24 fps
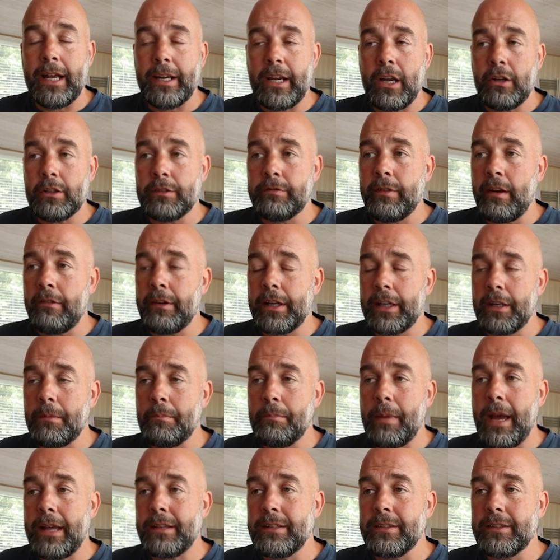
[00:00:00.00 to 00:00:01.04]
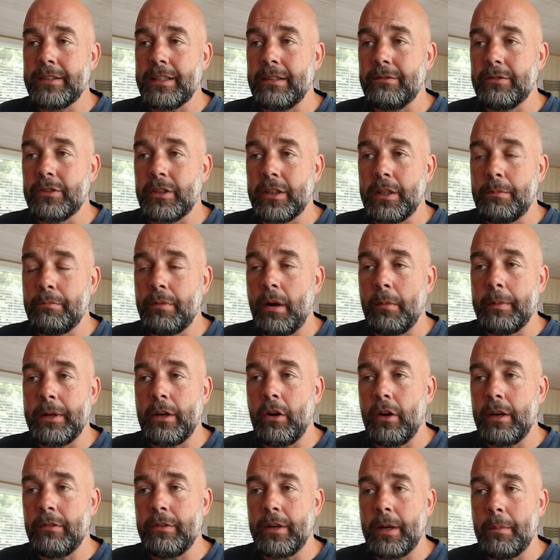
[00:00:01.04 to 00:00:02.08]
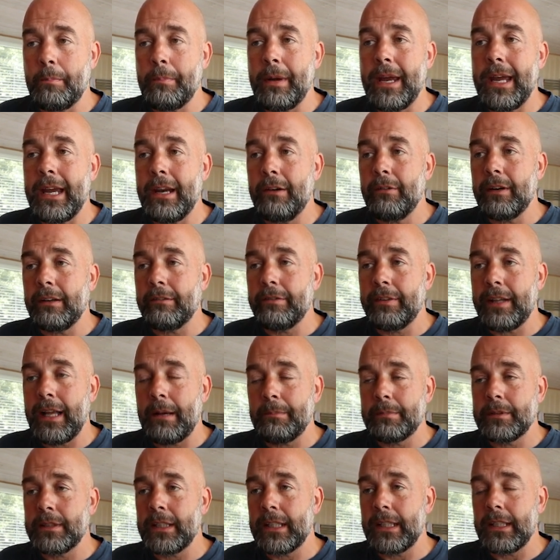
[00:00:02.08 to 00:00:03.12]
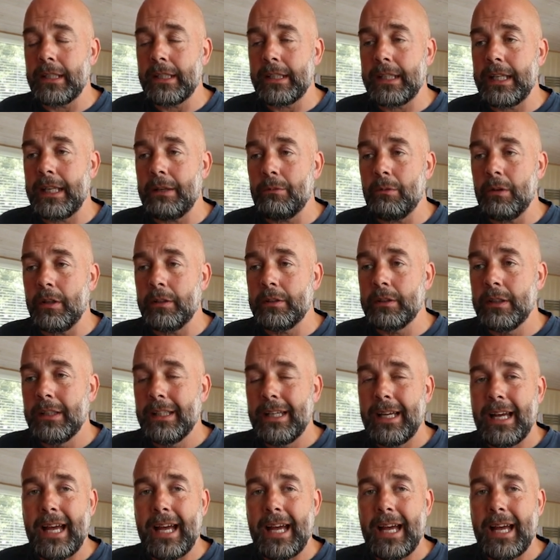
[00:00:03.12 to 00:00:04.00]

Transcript: I know is very competitive so you're probably not even appearing for that particular keyword